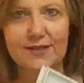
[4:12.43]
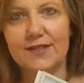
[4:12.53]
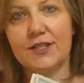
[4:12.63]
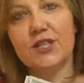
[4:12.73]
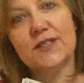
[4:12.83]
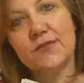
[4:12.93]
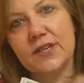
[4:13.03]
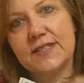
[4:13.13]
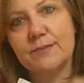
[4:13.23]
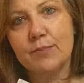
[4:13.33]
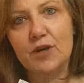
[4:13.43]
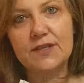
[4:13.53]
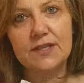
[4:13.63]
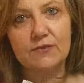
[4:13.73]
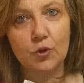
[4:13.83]
So just find some
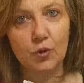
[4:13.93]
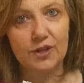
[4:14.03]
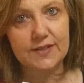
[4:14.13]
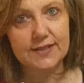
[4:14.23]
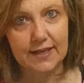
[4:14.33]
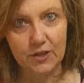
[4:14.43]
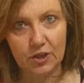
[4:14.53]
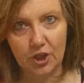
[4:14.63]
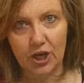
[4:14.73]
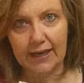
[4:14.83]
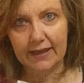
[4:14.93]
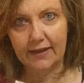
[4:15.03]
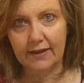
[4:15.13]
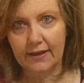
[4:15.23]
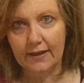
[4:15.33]
positive quotes that you like
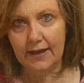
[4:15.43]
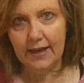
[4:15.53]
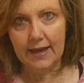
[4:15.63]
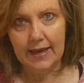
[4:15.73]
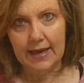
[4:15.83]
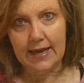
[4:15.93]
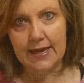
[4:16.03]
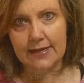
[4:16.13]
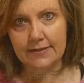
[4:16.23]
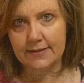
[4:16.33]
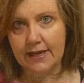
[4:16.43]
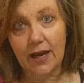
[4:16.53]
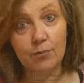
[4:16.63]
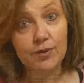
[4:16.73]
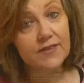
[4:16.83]
and
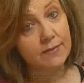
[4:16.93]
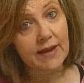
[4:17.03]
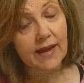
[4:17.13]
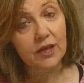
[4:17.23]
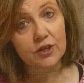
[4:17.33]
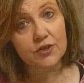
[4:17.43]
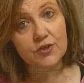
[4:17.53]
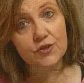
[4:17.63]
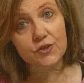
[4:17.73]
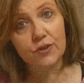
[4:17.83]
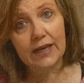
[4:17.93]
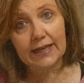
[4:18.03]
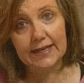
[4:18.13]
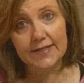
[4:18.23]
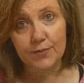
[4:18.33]
print them out onto a
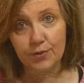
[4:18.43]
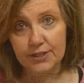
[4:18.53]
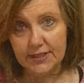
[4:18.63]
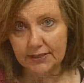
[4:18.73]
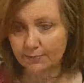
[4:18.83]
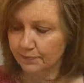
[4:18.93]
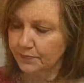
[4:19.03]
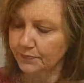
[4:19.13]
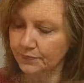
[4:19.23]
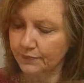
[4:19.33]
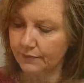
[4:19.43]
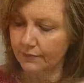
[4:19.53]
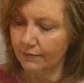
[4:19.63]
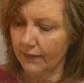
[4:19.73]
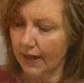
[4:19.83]
laser printer,
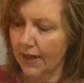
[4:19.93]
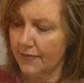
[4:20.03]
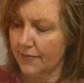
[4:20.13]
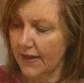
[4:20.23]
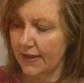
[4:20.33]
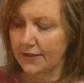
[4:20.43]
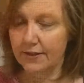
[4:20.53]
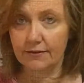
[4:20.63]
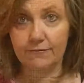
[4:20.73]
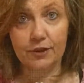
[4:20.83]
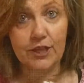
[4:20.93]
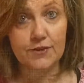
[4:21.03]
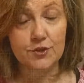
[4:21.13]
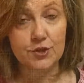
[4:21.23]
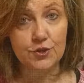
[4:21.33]
and then follow the
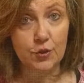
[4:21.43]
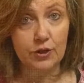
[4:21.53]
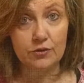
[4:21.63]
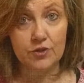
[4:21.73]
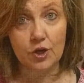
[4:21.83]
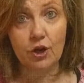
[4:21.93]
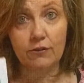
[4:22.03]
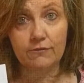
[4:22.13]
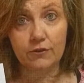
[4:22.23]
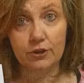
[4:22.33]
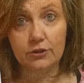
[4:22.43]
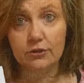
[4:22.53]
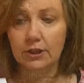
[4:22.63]
tutorial to hot foil.